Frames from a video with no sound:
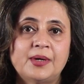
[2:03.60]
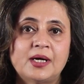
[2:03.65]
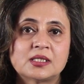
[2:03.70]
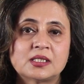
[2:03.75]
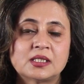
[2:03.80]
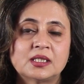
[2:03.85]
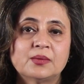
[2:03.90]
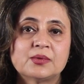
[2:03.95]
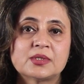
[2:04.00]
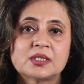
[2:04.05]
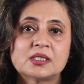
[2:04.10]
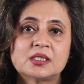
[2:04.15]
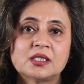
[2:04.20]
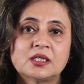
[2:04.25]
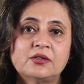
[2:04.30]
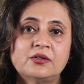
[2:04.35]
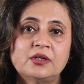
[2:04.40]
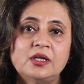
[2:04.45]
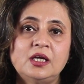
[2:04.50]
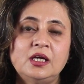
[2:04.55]
Party, there was a
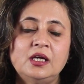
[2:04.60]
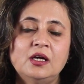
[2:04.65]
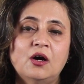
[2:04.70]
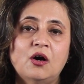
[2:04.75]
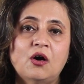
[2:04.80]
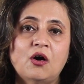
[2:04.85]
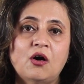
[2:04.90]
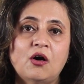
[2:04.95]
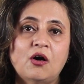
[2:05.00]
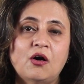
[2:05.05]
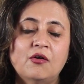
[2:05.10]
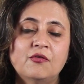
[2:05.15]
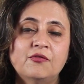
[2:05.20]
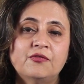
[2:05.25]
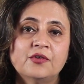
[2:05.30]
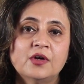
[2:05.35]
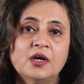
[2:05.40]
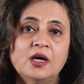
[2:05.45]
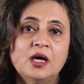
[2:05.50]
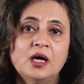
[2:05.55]
degree
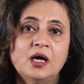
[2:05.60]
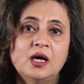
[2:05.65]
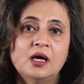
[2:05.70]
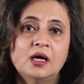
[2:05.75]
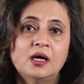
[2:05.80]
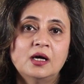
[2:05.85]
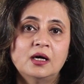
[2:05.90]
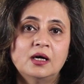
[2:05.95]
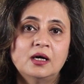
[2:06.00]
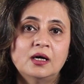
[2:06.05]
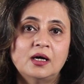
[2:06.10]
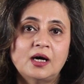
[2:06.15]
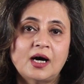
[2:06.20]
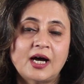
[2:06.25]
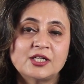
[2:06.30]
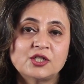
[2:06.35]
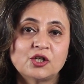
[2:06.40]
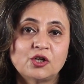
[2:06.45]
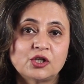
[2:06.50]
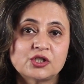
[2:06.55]
of
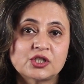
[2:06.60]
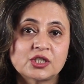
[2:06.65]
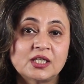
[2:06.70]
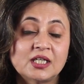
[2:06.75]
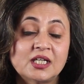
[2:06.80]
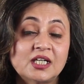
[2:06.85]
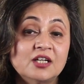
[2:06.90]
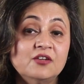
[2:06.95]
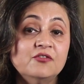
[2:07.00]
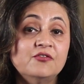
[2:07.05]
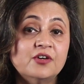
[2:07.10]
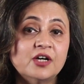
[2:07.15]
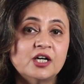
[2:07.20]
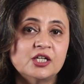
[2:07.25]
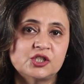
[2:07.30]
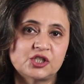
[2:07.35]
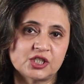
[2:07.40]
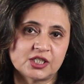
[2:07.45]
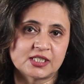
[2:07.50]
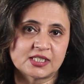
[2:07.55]
ideological
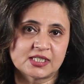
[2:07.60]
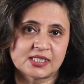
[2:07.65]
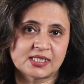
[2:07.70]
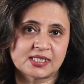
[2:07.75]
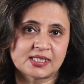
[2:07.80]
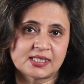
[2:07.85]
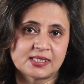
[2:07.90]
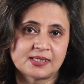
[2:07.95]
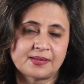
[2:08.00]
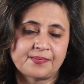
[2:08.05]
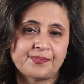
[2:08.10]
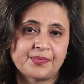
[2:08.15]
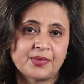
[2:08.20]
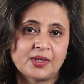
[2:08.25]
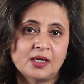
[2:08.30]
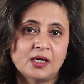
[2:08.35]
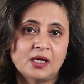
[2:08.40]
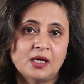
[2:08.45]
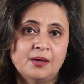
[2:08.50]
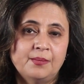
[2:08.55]
convergence,
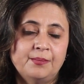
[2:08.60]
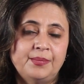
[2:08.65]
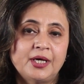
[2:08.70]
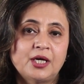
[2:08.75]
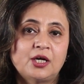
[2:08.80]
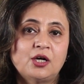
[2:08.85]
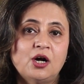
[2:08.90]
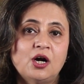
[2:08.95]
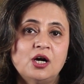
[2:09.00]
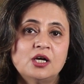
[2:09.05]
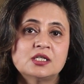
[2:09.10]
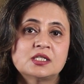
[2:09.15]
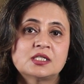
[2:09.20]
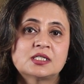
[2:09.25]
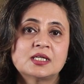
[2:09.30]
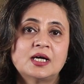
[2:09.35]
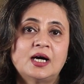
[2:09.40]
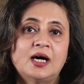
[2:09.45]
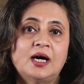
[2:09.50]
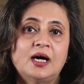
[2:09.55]

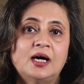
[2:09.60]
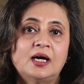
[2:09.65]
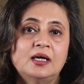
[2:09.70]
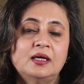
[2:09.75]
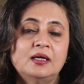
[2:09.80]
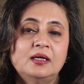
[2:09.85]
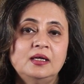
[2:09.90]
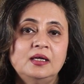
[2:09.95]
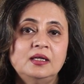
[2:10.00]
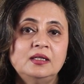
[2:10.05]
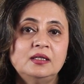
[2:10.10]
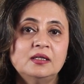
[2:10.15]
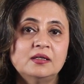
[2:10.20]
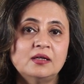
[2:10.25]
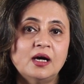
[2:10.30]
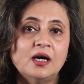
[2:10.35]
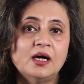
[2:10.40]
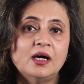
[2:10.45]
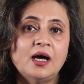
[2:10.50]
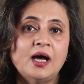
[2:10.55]
because
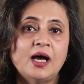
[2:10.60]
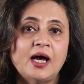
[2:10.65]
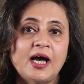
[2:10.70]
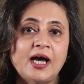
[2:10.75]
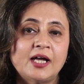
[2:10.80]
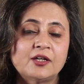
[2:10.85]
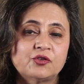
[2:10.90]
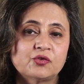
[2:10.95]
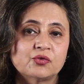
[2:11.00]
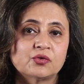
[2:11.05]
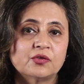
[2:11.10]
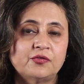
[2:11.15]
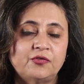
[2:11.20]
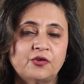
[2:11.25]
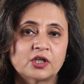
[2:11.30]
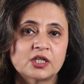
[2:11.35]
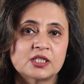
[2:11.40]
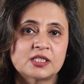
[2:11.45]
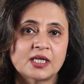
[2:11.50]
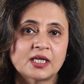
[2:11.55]
Indira had, through the
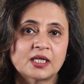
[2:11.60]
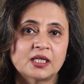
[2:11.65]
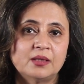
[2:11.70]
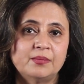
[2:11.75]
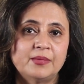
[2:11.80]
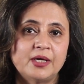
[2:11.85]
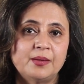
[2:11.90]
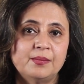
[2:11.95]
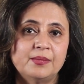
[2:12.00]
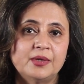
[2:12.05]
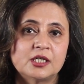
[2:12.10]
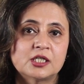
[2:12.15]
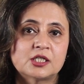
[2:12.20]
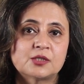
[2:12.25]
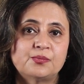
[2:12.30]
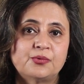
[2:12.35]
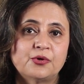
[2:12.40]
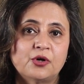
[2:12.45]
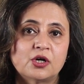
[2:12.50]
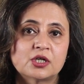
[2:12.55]
42nd
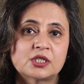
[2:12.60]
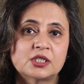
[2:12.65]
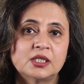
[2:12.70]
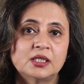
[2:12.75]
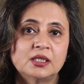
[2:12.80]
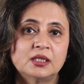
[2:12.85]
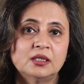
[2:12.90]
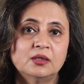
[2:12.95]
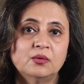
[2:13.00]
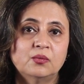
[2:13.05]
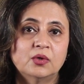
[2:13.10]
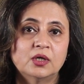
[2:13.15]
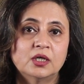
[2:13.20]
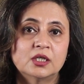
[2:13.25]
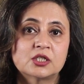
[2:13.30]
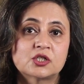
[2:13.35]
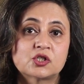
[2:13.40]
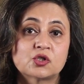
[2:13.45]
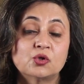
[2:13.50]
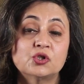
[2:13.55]
Amendment, brought in the
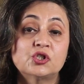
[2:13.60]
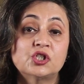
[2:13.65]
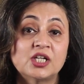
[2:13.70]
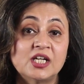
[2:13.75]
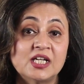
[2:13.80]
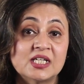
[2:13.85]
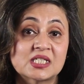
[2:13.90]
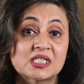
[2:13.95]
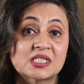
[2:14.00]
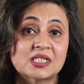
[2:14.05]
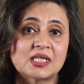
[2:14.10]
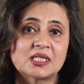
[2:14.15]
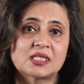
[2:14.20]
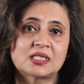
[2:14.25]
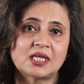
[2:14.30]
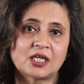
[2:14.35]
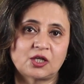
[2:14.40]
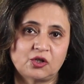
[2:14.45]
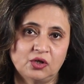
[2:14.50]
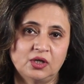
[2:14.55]
word socialist and
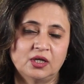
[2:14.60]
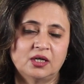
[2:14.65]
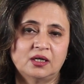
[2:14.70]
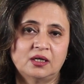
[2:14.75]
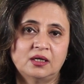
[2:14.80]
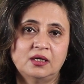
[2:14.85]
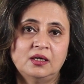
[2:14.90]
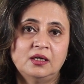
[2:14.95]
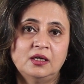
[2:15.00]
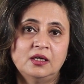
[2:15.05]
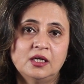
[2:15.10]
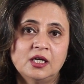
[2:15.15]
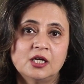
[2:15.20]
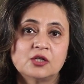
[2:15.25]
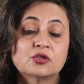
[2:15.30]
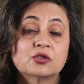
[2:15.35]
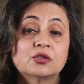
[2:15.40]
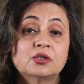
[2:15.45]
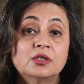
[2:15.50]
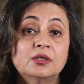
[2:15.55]
secular
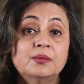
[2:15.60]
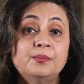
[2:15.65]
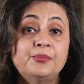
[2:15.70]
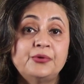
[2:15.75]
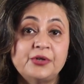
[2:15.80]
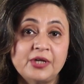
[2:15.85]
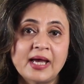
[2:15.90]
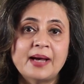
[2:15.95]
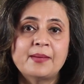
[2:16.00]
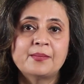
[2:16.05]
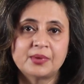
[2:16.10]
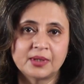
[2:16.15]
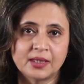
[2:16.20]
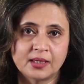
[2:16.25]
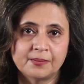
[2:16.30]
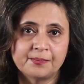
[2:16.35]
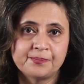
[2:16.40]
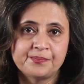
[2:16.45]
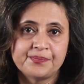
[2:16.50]
into the preamble.